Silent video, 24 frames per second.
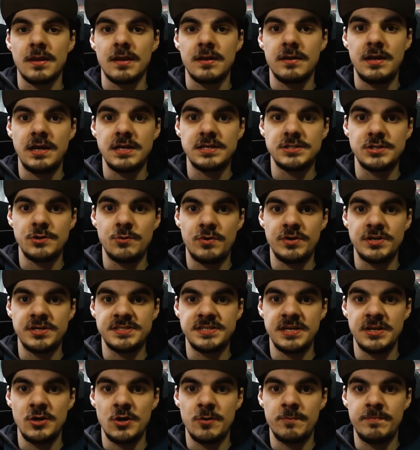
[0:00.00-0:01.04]
Next, you want to
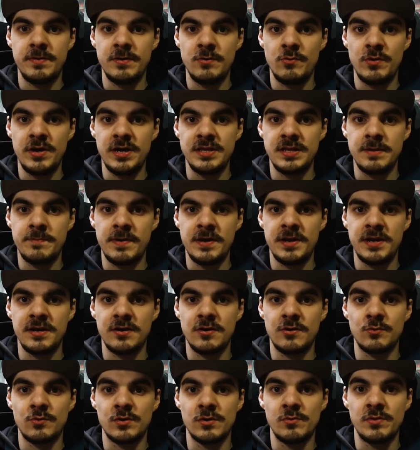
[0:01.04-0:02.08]
set your bitrate depending
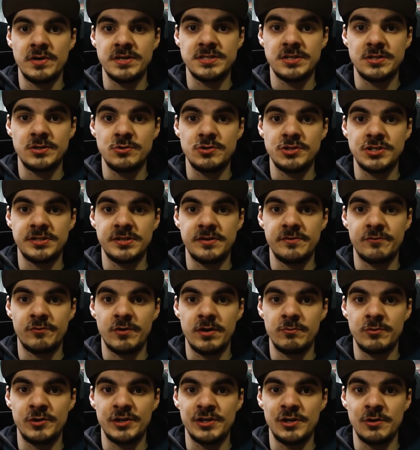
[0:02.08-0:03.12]
on what resolution and
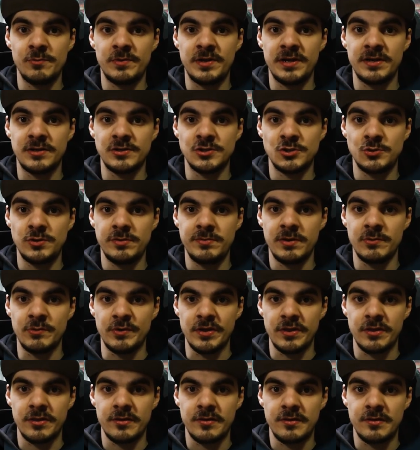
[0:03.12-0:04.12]
frame rate you plan on streaming with.